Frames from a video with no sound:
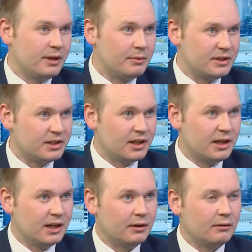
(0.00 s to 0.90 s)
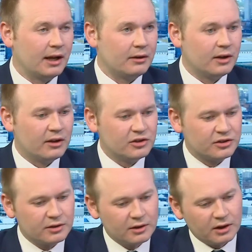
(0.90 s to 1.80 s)
PPC and
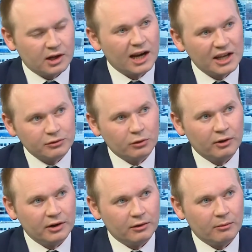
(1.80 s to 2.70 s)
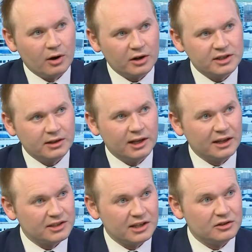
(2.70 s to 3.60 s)
just collateral around our marketing,
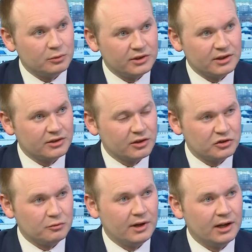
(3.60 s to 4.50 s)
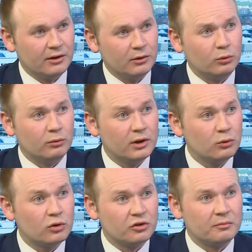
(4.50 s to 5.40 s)
LinkedIn, Twitter, social media, and it
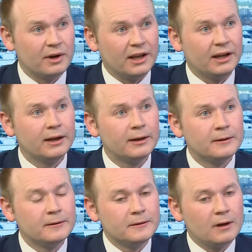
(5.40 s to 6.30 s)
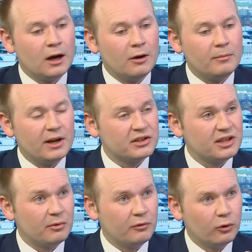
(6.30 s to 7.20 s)
all costs money. But as I
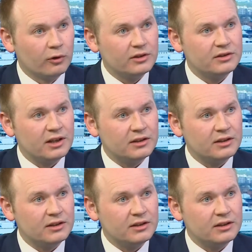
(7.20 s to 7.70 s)
said before, it's